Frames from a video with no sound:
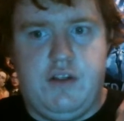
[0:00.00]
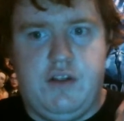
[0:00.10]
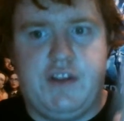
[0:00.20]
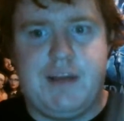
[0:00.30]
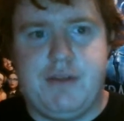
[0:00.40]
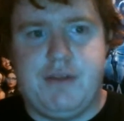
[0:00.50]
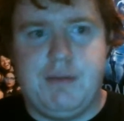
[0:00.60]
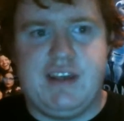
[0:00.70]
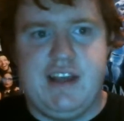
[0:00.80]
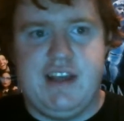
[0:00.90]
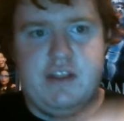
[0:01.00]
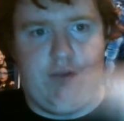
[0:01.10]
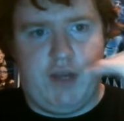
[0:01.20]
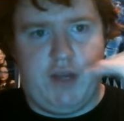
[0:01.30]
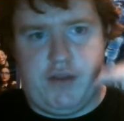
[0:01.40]
So the episode begins
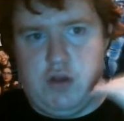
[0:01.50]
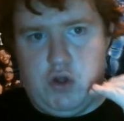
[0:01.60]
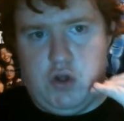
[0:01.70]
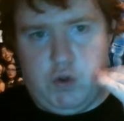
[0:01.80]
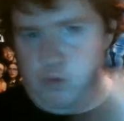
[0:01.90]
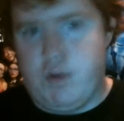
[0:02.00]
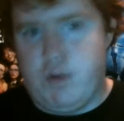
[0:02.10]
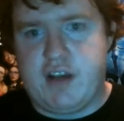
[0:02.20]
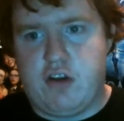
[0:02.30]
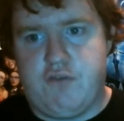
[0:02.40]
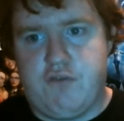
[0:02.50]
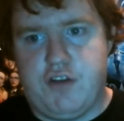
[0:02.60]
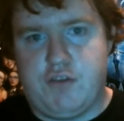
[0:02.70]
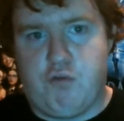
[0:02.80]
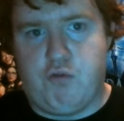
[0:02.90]
with Rick
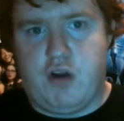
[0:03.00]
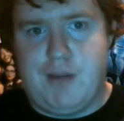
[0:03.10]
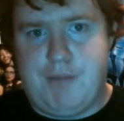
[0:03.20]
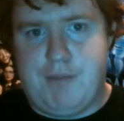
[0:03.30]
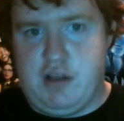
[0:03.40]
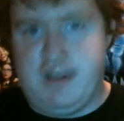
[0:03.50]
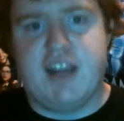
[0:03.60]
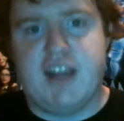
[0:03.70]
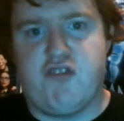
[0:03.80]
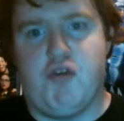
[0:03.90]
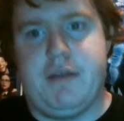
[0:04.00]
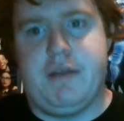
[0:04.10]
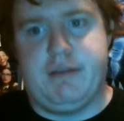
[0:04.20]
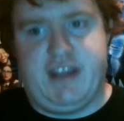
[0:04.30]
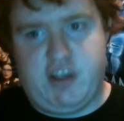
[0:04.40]
confronting Ron about lying to him
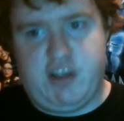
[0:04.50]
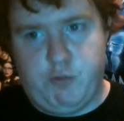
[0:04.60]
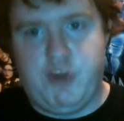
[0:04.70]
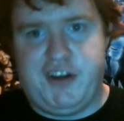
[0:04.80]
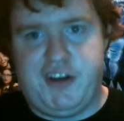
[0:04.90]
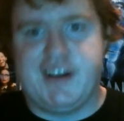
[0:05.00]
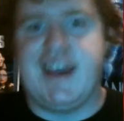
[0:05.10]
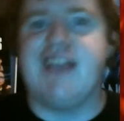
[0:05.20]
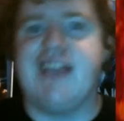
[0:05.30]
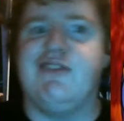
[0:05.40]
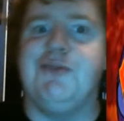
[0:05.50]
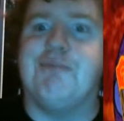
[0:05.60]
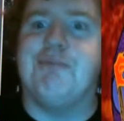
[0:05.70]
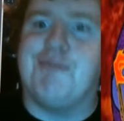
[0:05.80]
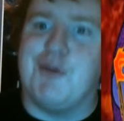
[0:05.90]
about playing as Warlock, and to
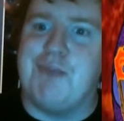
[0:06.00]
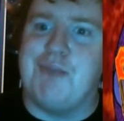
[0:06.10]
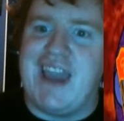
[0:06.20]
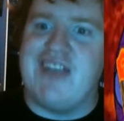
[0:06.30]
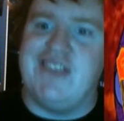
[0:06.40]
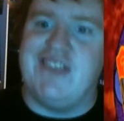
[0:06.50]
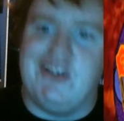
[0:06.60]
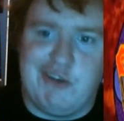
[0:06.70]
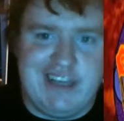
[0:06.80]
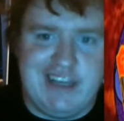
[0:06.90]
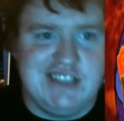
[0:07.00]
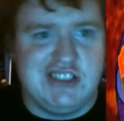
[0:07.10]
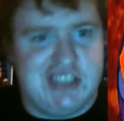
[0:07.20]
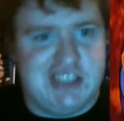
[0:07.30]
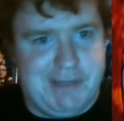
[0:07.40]
prepare their
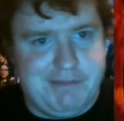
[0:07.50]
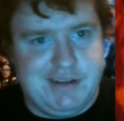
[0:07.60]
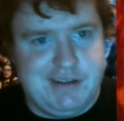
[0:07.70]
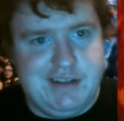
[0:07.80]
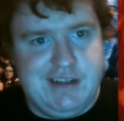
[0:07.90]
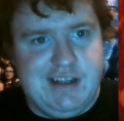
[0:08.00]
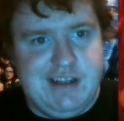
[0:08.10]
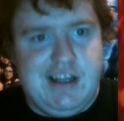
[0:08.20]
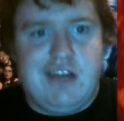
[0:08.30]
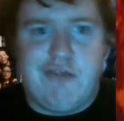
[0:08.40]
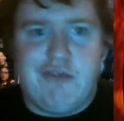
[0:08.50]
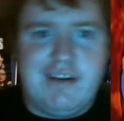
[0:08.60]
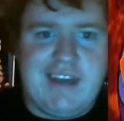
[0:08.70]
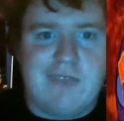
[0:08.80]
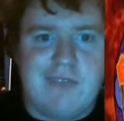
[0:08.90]
relationship,
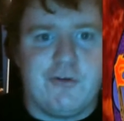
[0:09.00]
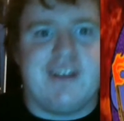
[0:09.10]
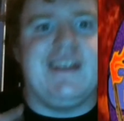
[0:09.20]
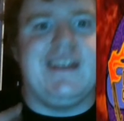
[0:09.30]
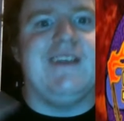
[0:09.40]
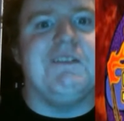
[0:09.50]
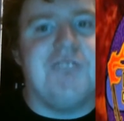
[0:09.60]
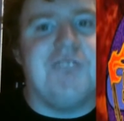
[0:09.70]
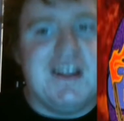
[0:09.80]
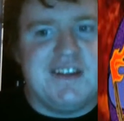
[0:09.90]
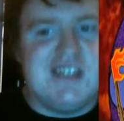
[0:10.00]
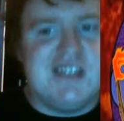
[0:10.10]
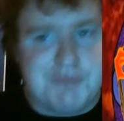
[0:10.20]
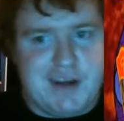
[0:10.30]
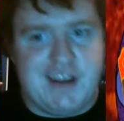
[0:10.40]
Ron gave Rick the
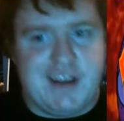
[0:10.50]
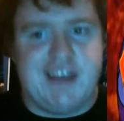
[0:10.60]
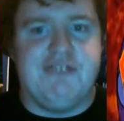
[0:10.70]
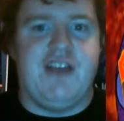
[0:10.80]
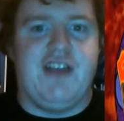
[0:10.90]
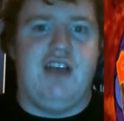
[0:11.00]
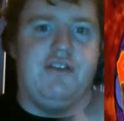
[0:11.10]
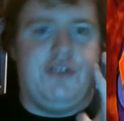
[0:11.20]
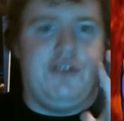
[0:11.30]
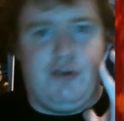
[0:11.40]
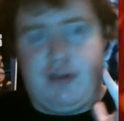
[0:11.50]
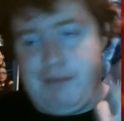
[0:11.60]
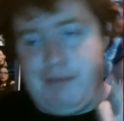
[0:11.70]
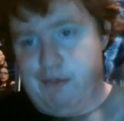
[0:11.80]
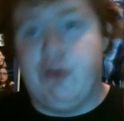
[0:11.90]
Vantage mini that he found during
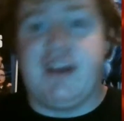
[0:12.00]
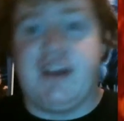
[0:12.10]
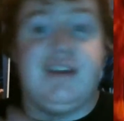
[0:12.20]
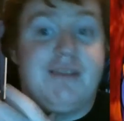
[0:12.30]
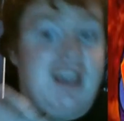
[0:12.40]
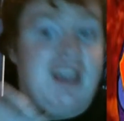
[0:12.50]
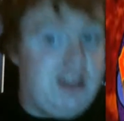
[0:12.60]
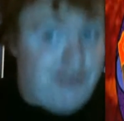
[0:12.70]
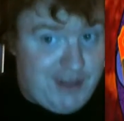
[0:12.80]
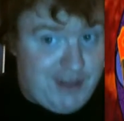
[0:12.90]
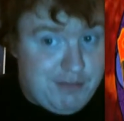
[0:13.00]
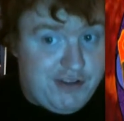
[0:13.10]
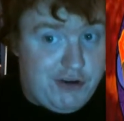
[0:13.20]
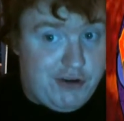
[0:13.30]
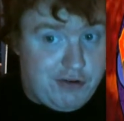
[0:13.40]
the mooning in the beginning of the first
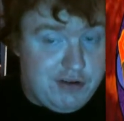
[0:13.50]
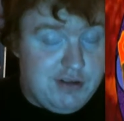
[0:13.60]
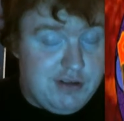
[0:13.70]
episode.